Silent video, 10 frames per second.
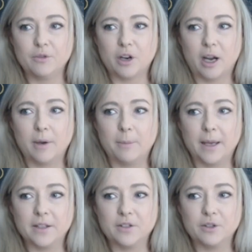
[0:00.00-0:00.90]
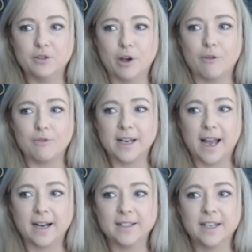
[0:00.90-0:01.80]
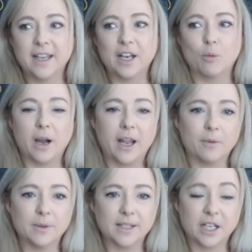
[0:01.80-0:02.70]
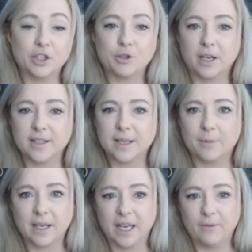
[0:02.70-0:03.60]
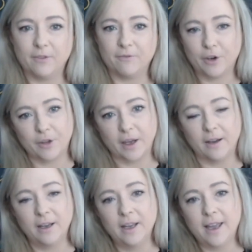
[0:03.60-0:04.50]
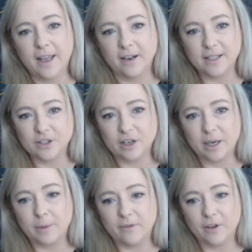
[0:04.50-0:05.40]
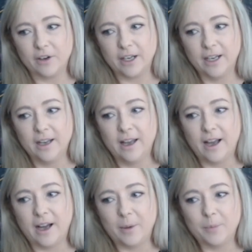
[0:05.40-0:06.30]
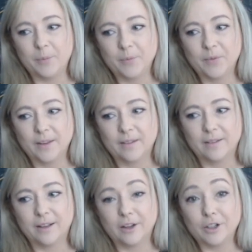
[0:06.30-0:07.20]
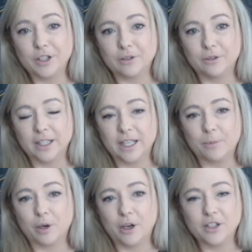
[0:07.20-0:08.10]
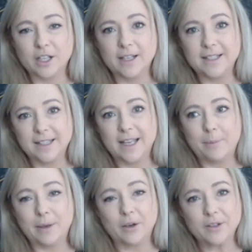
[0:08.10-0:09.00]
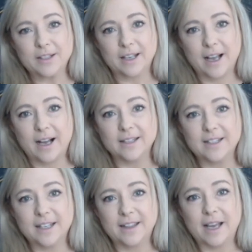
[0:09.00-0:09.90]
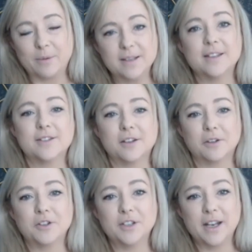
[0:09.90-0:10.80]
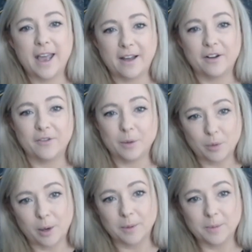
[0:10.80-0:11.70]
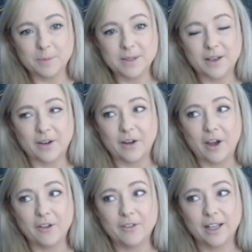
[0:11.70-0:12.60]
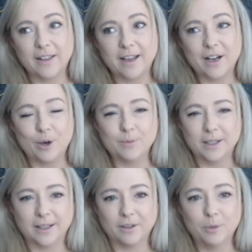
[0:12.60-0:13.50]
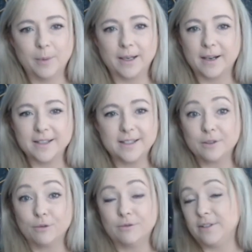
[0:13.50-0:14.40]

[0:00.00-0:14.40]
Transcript: my best to not react in a way that was going to trigger something even further. And I did try to be very logical in the approach, and I did that because the card said that was the solution out of the problem. So hopefully that helped a little, but I still